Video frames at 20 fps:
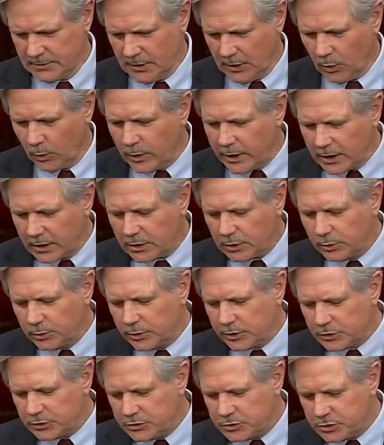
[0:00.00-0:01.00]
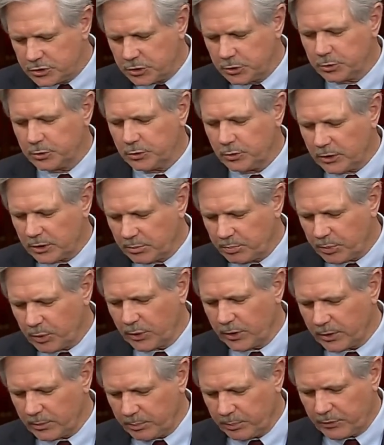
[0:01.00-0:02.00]
We included two
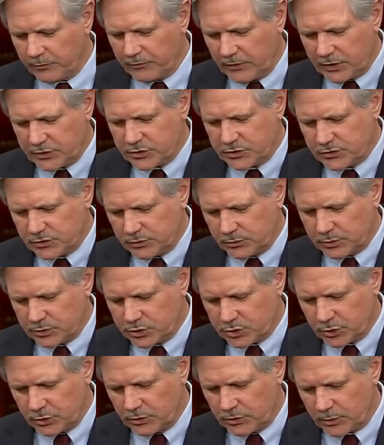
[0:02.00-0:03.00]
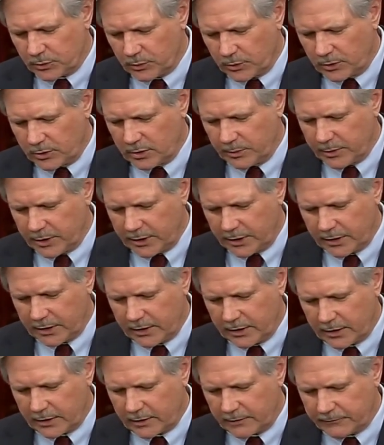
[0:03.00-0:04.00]
important provisions to ensure that rural America
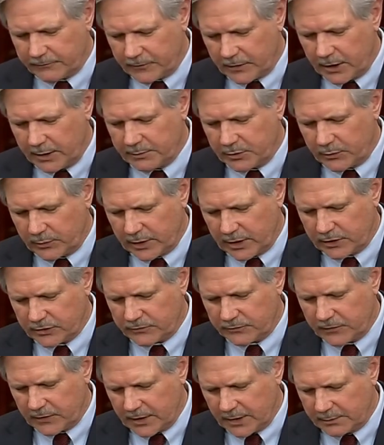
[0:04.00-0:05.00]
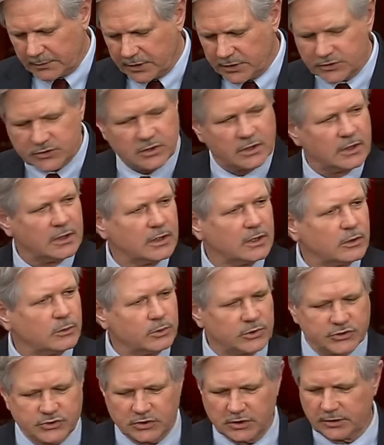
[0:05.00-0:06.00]
and our farm and ranch families
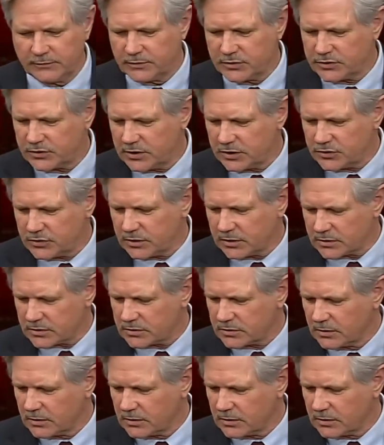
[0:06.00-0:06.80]
receive assistance.